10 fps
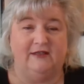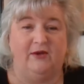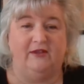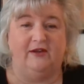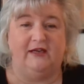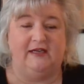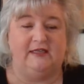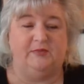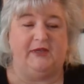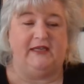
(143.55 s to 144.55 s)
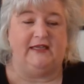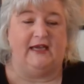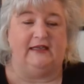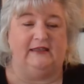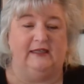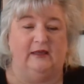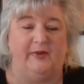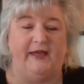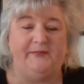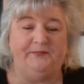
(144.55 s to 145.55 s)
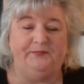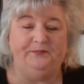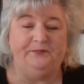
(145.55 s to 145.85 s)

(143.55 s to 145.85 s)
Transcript: So I thought I could explain that a little bit.